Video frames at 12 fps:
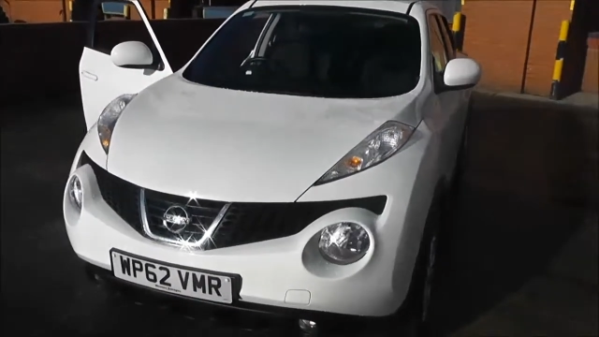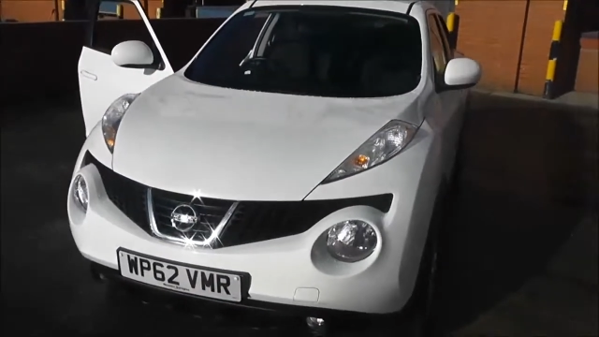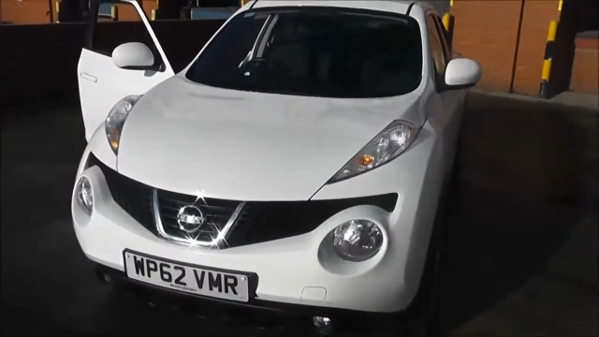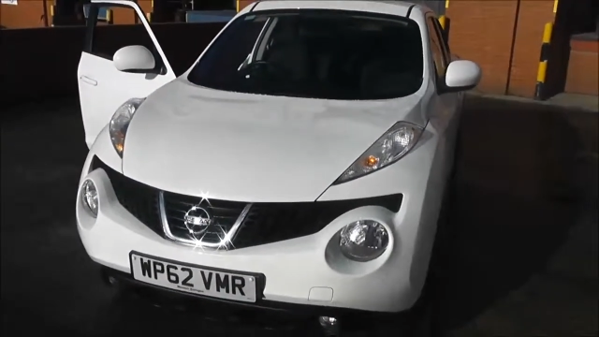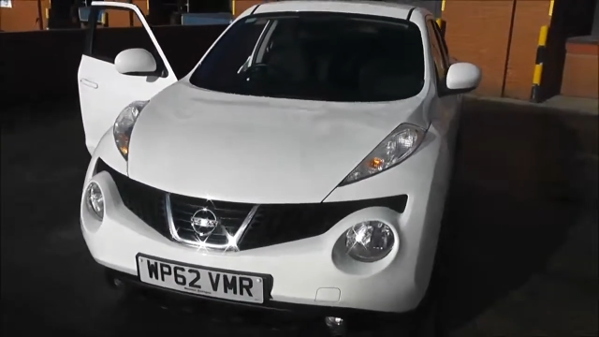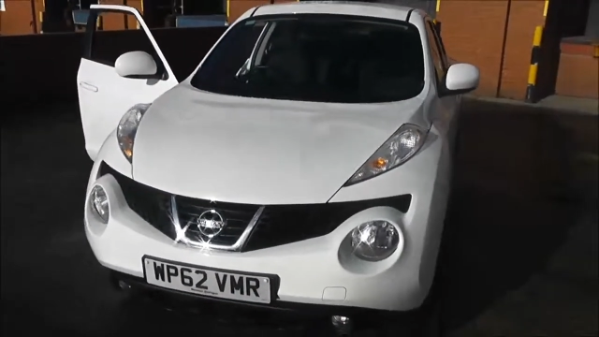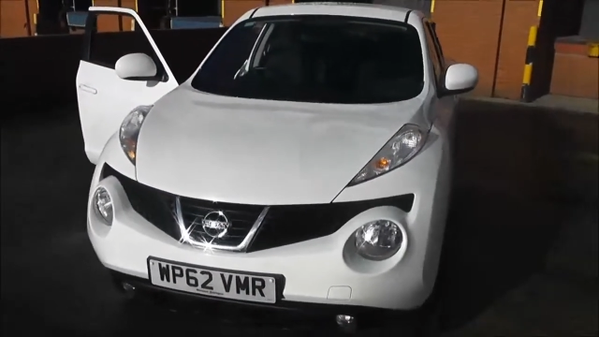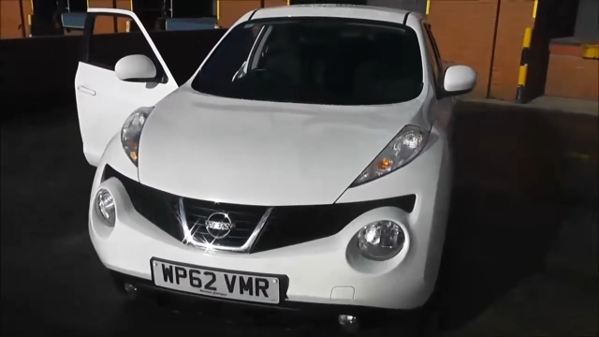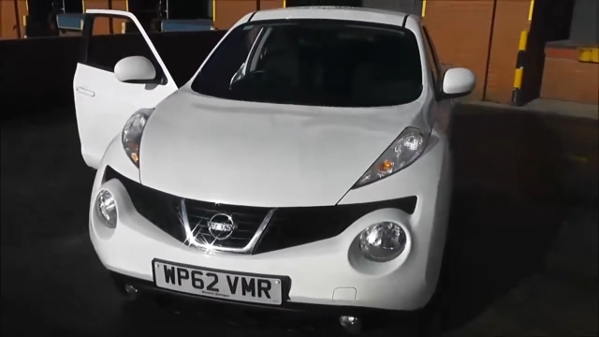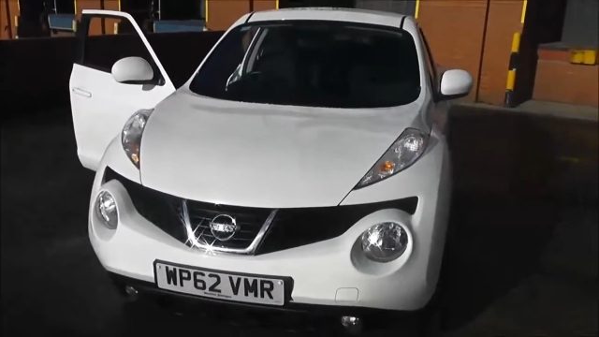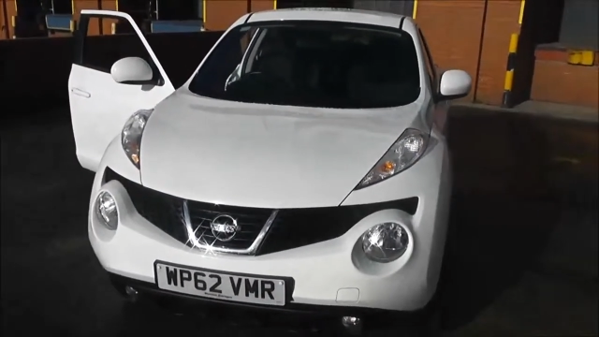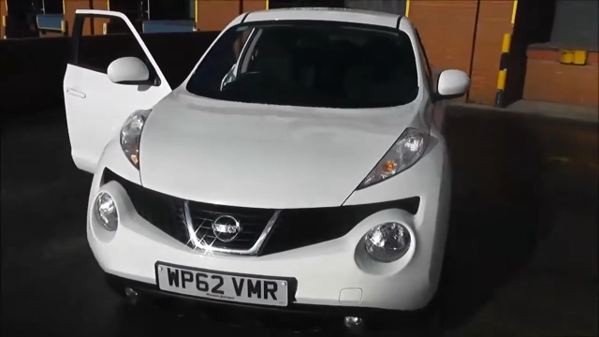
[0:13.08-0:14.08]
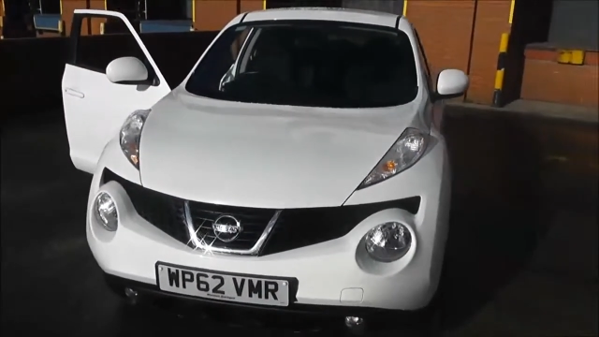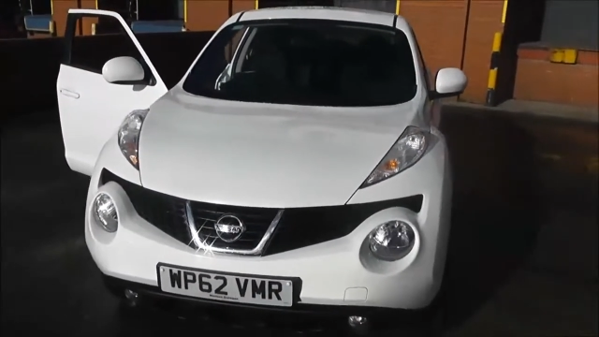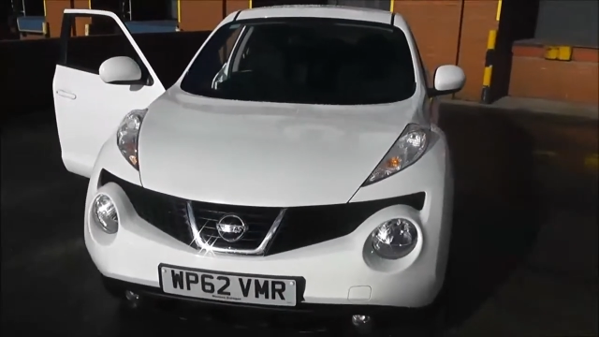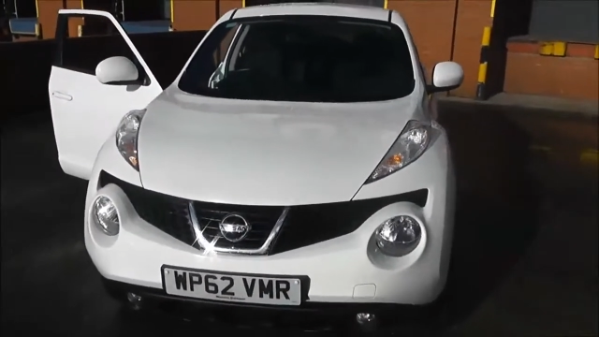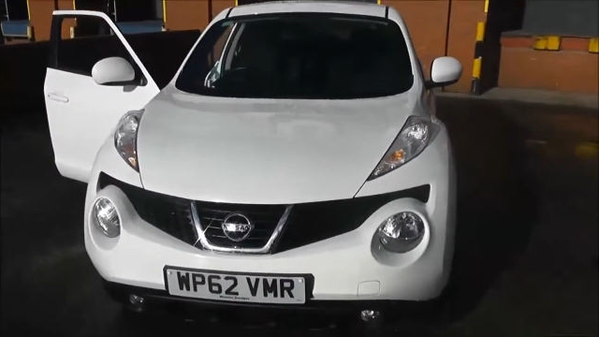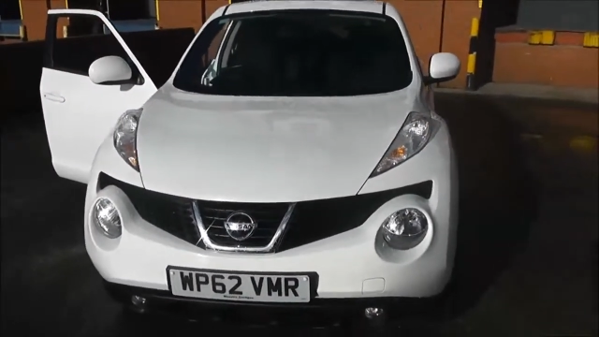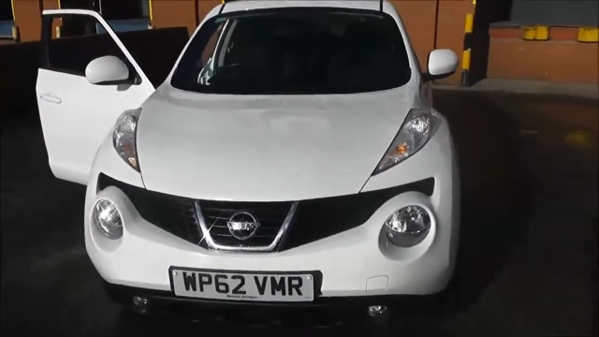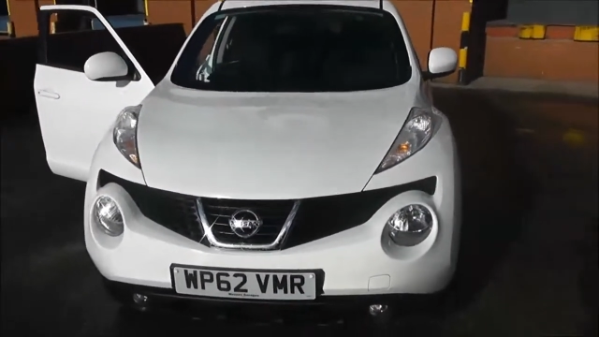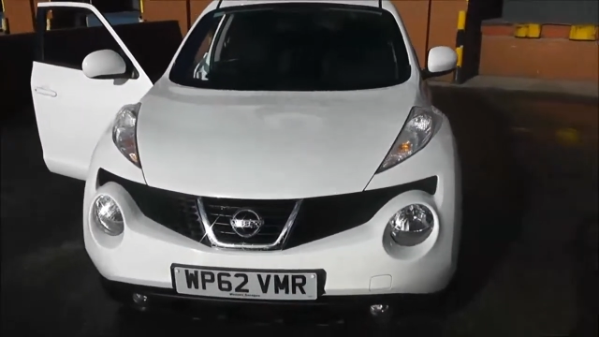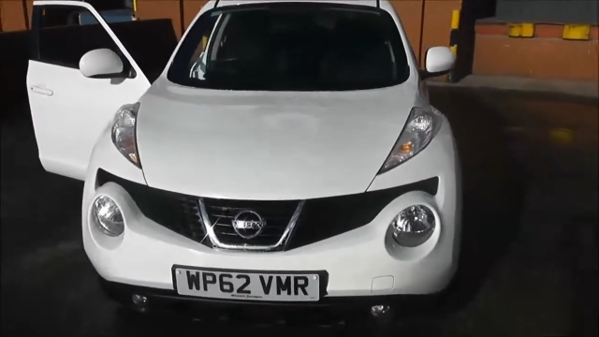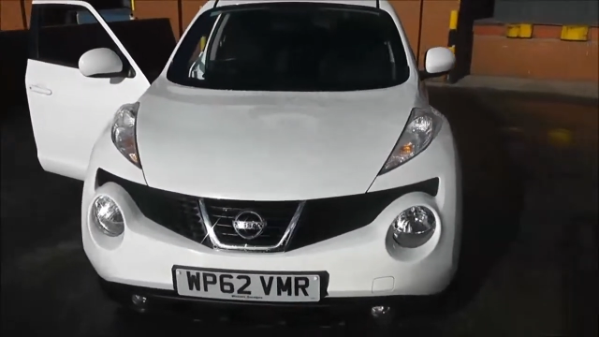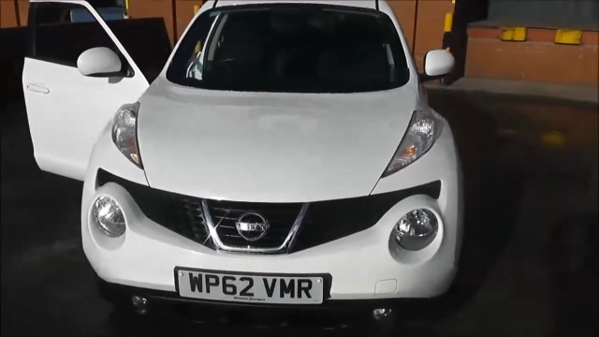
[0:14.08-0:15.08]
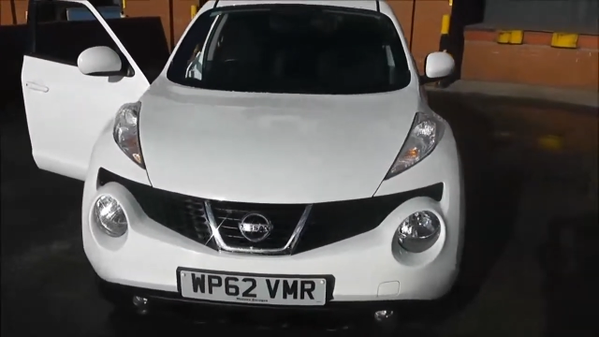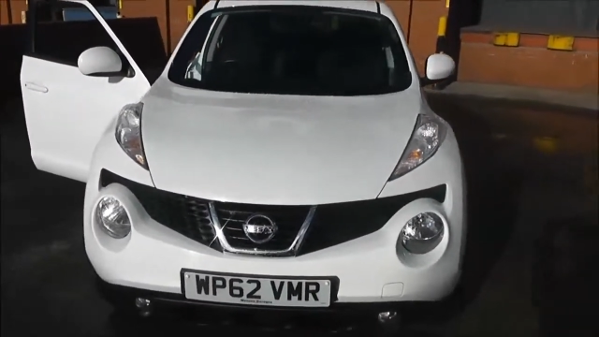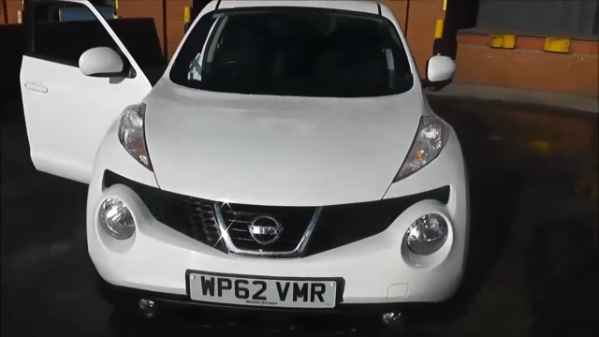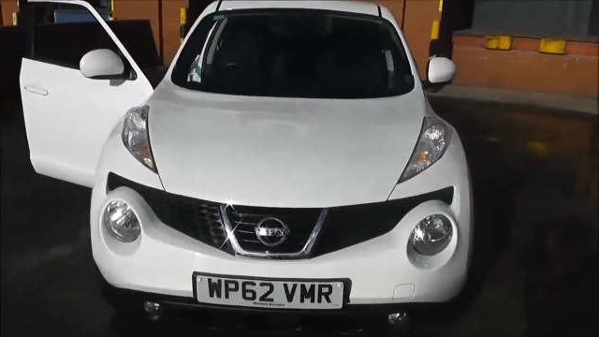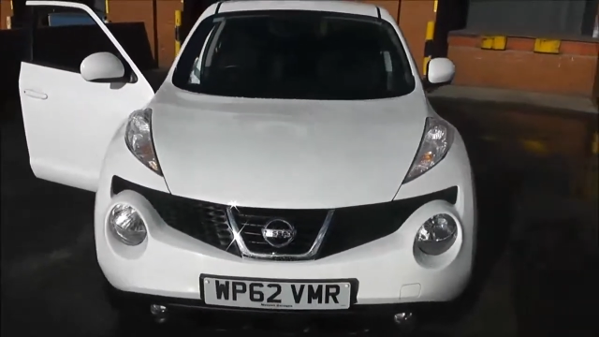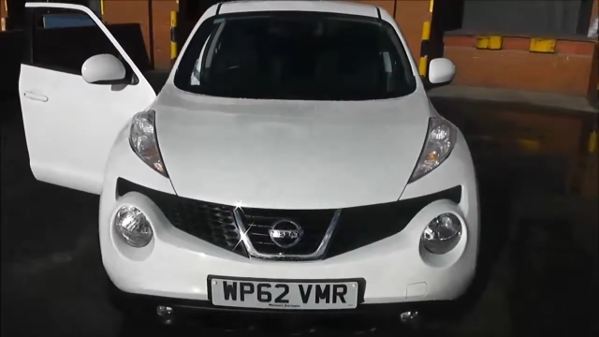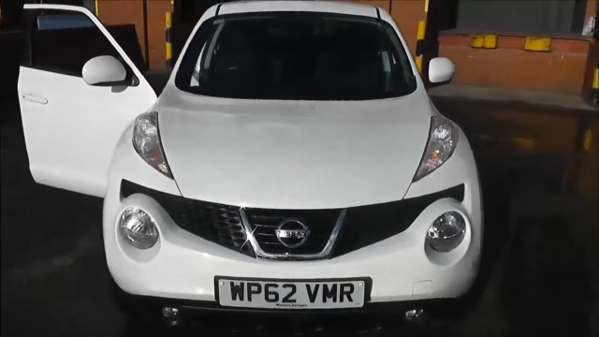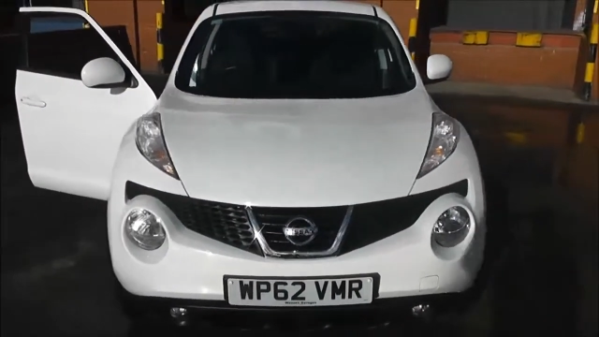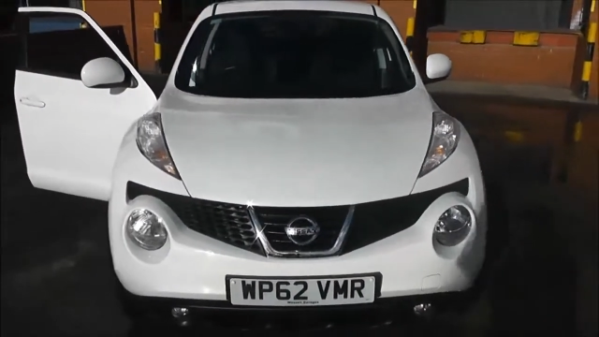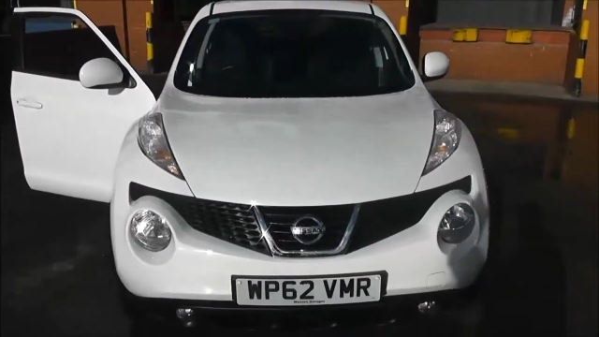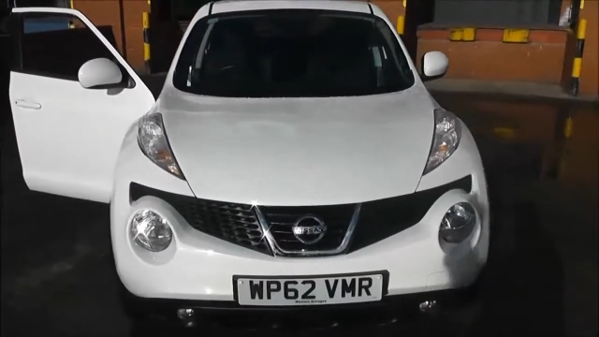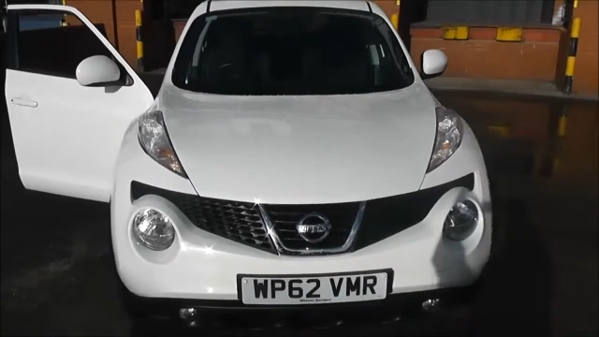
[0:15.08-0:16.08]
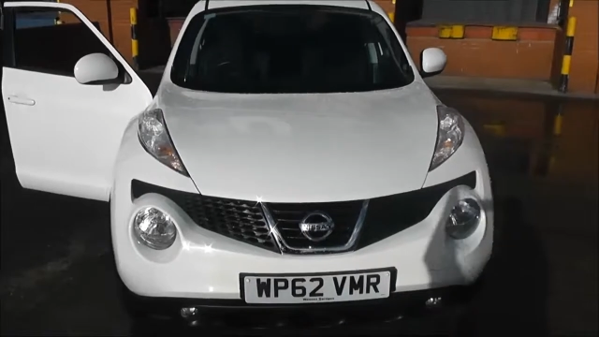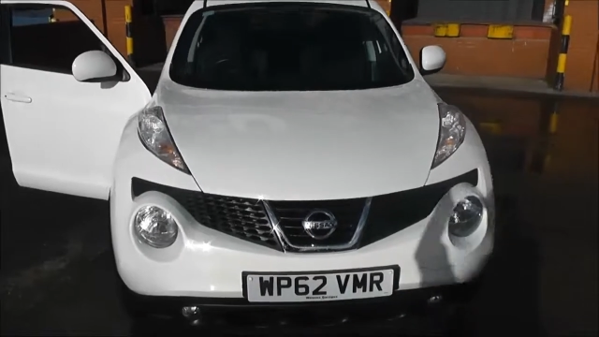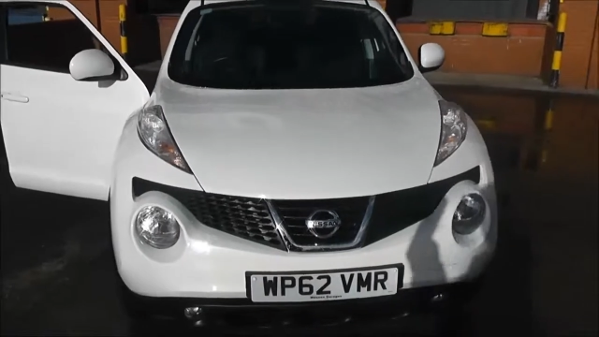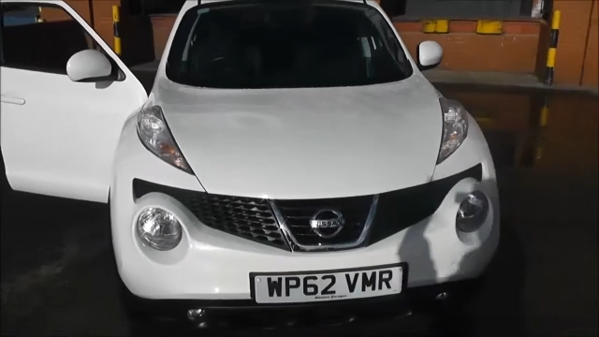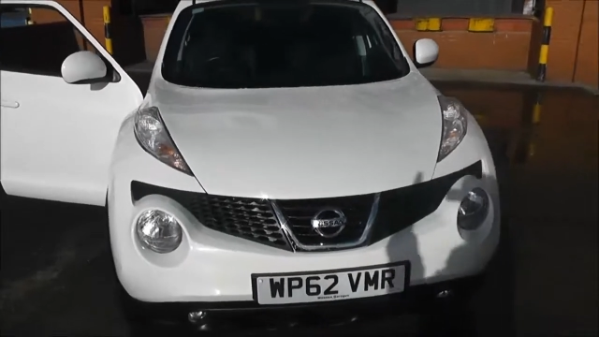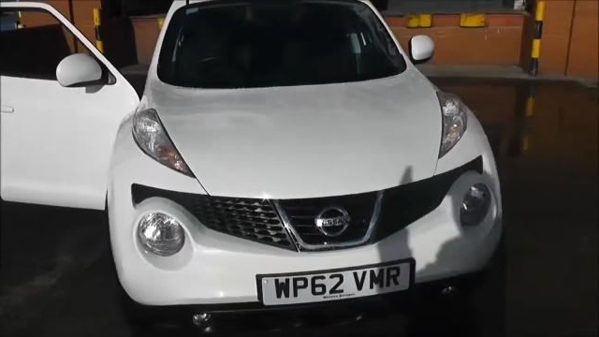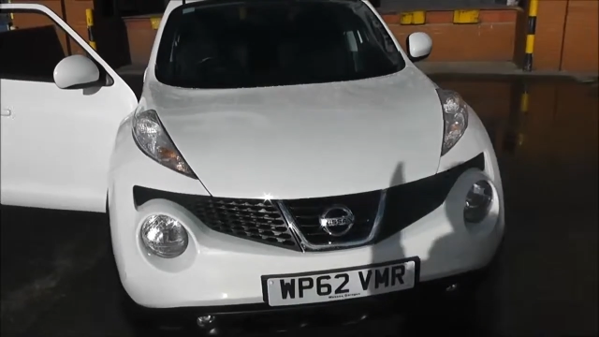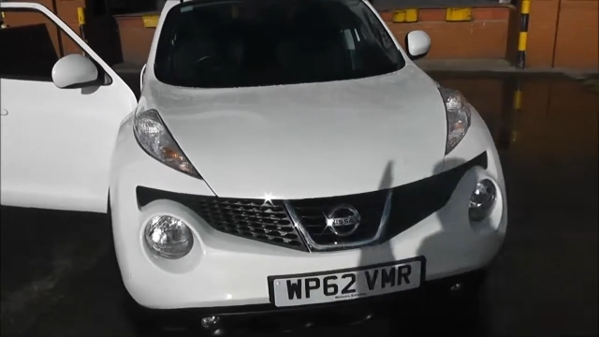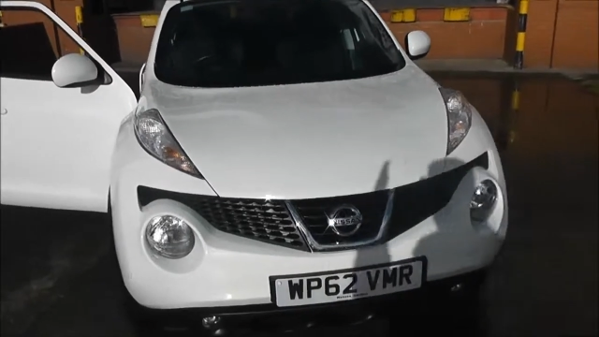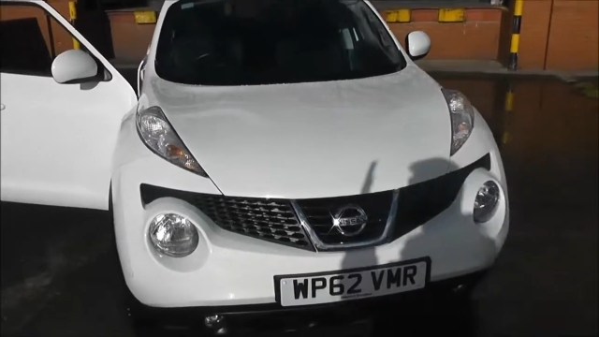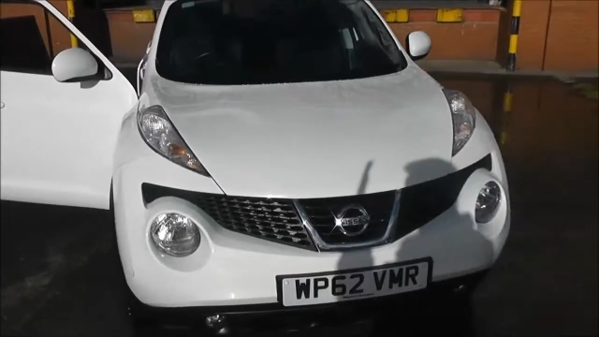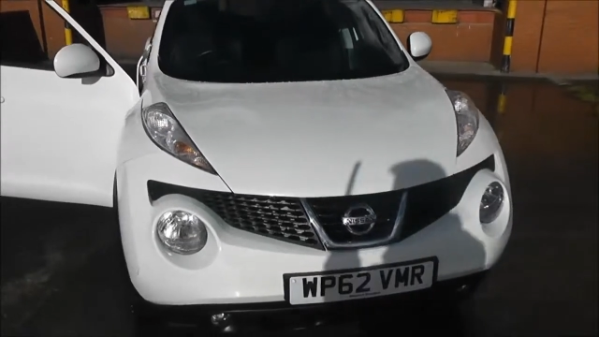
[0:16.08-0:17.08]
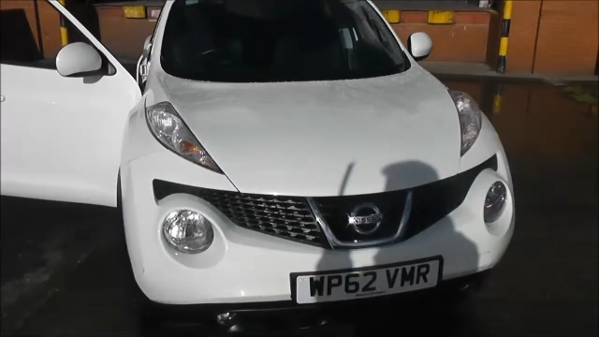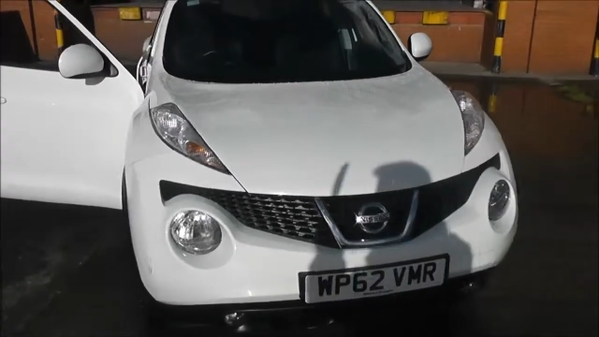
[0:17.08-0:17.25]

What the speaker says: Nobody's mouth can be seen.